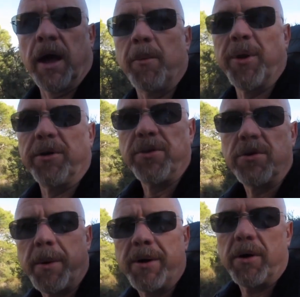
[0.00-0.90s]
And when I do
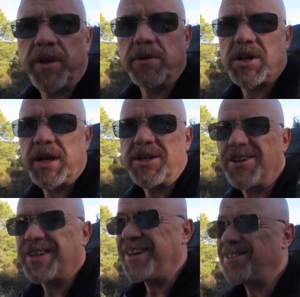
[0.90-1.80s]
go out on those days, I
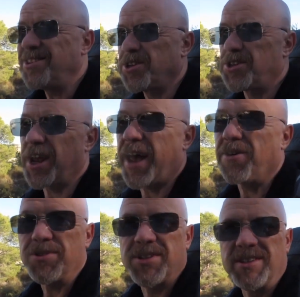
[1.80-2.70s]
tend to just
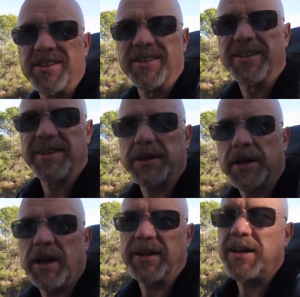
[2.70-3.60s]
scout.
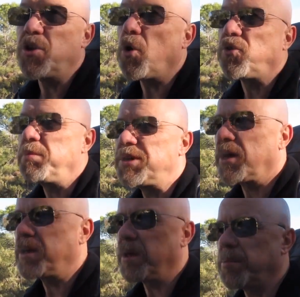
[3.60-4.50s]
I tend not to be
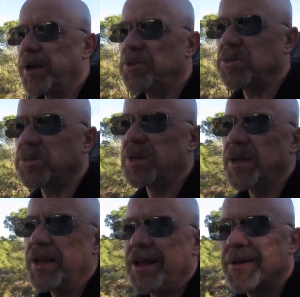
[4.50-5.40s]
taking pictures,
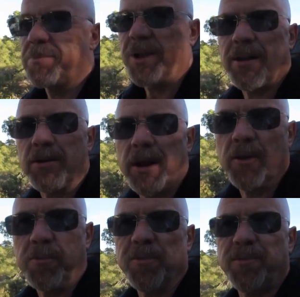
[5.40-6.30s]
but I can't
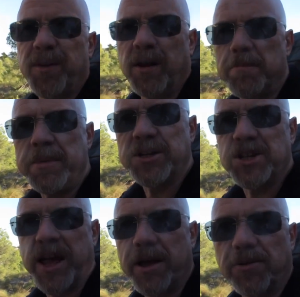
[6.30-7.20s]
help but feel I'm
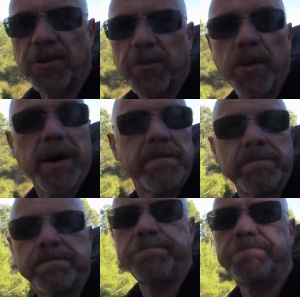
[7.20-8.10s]
missing out somewhere.
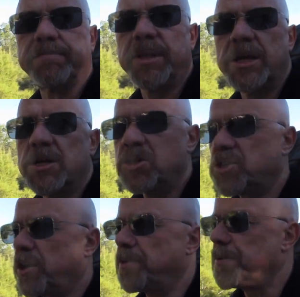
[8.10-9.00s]

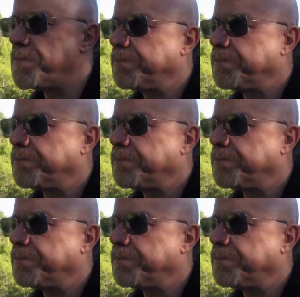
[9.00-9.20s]
So,